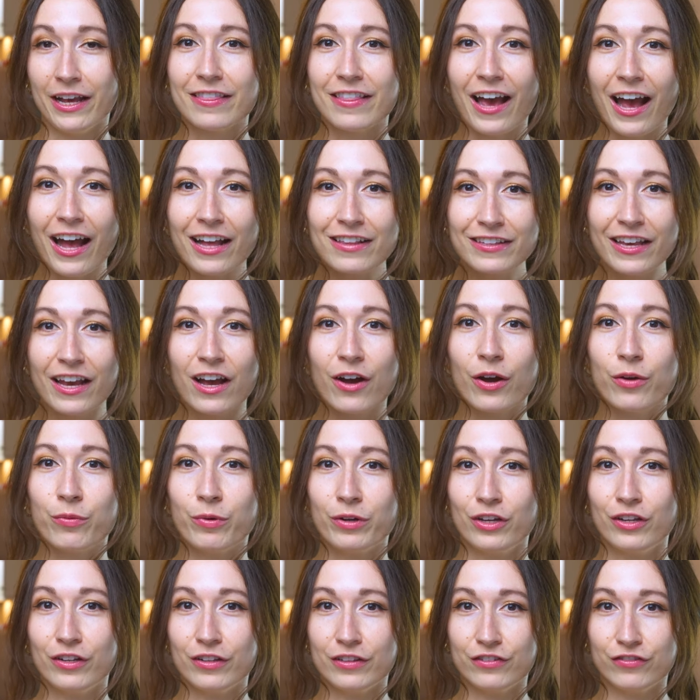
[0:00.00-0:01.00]
That's how I
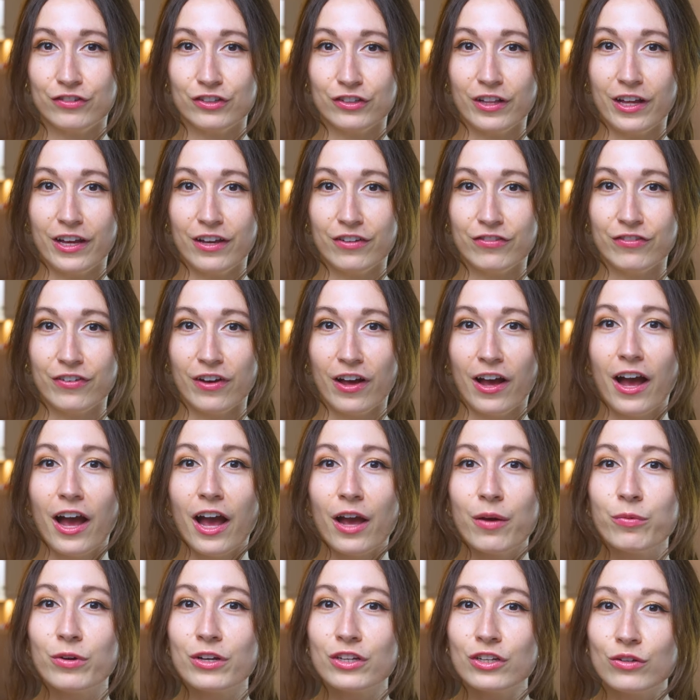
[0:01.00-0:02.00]
want you to live your life.
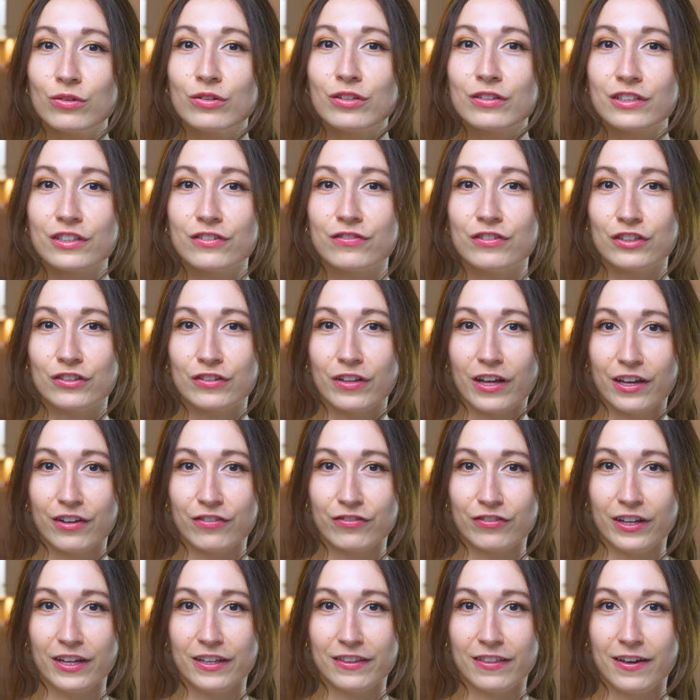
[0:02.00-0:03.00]
I want you to live your
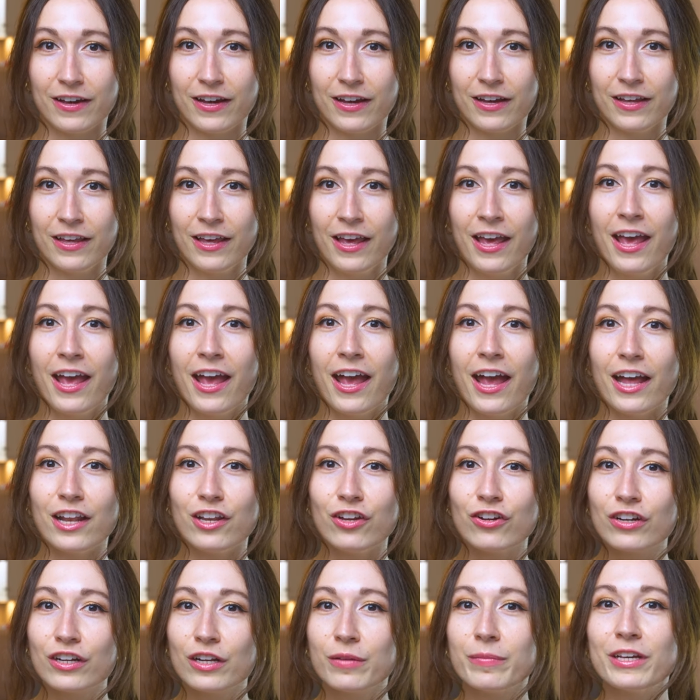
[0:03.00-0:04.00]
life like that. And
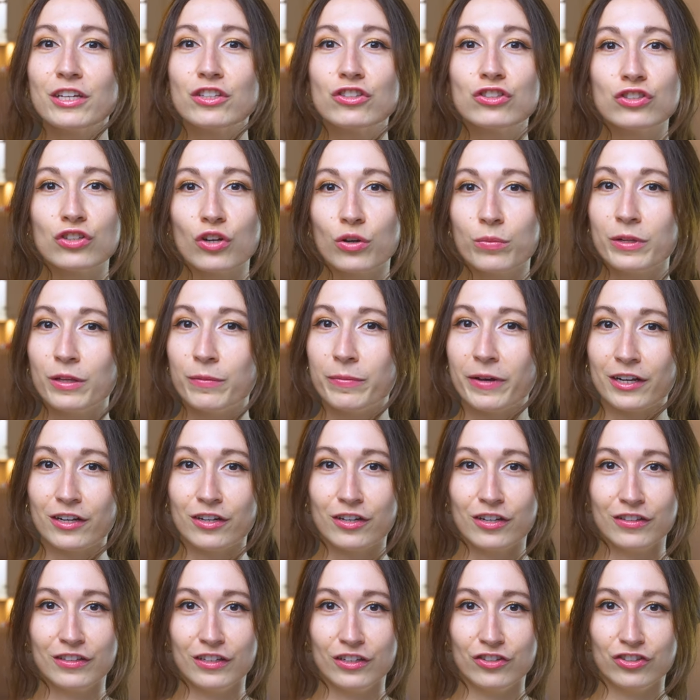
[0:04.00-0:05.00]
you're going to make so many better
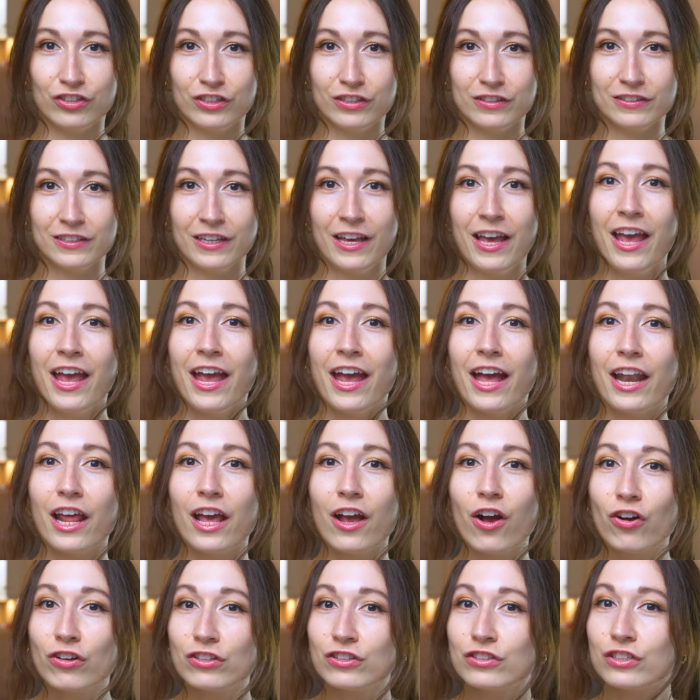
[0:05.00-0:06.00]
decisions. And
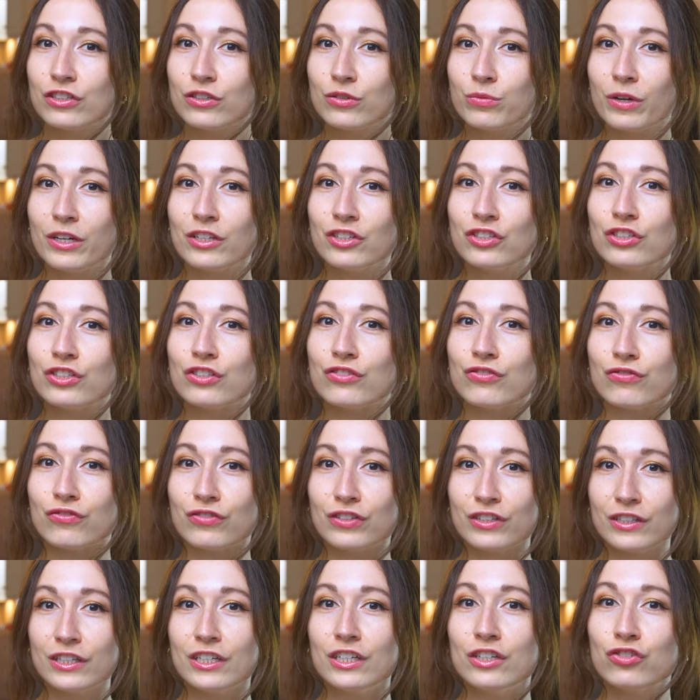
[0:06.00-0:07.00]
I also want you to
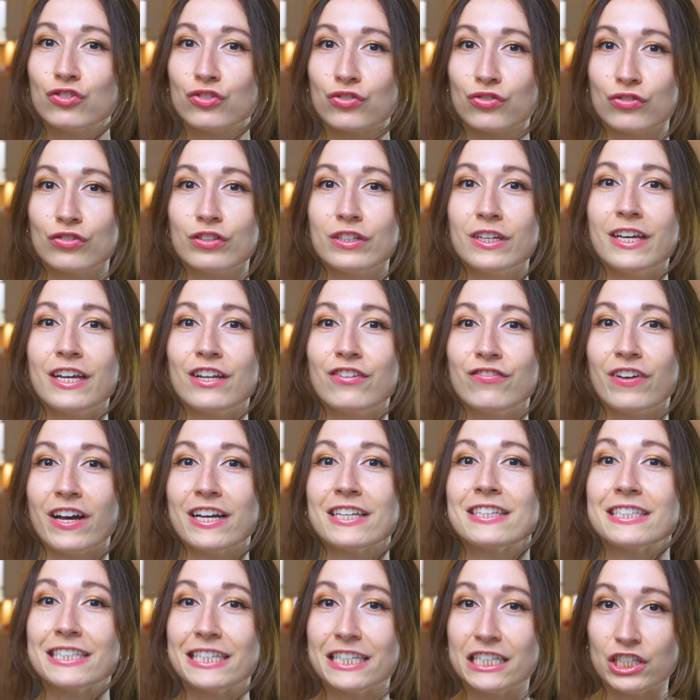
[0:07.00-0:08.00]
really, truly
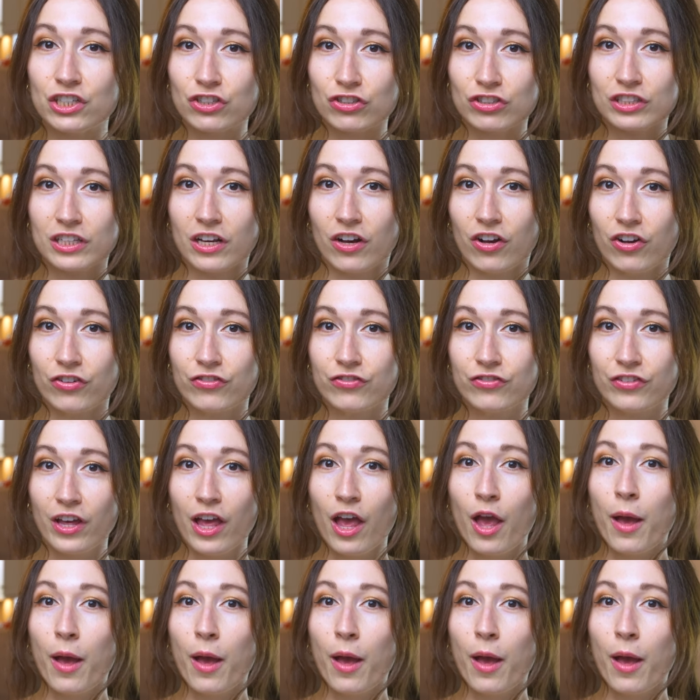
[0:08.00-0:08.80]
invest in yourself.